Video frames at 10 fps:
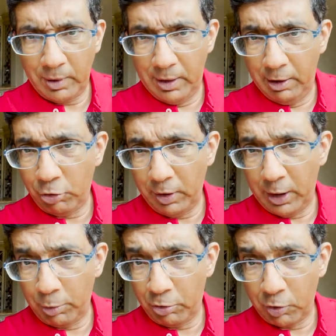Initially,
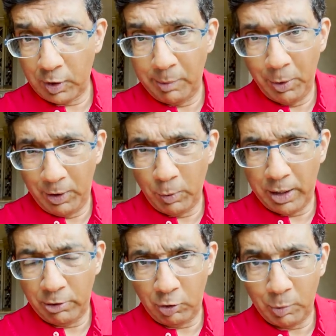it was just community
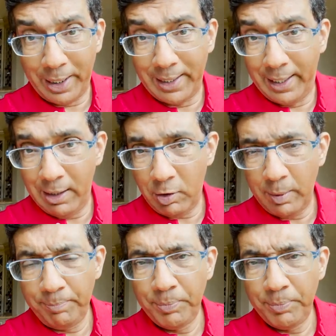watches by night.